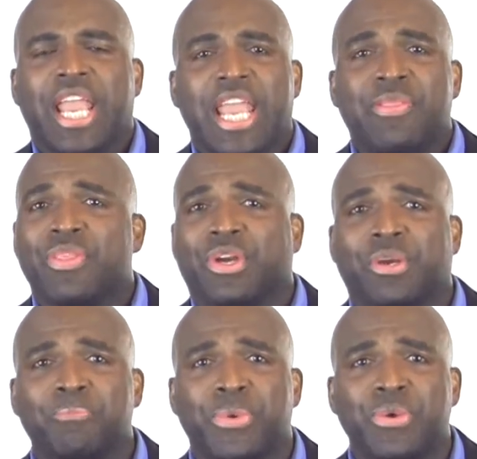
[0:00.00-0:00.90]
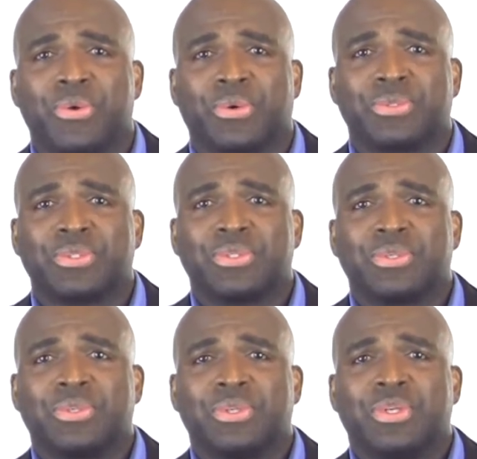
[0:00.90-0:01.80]
in the computers.
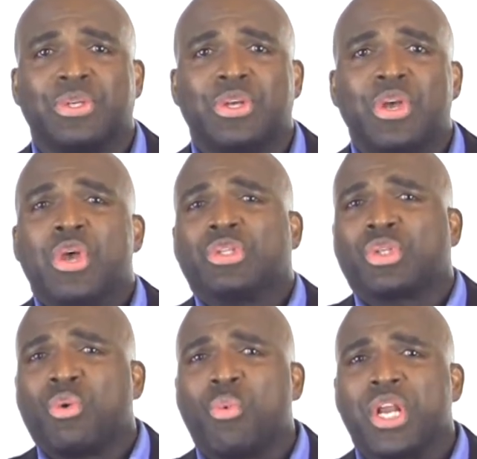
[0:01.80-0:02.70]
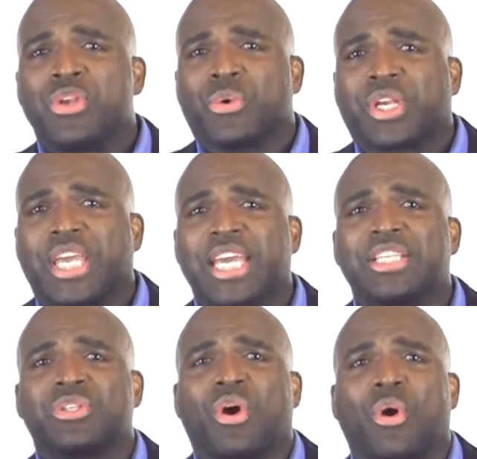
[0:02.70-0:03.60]
So when your
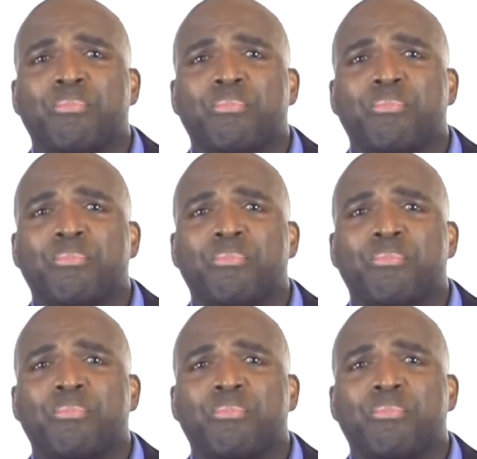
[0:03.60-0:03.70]
kids are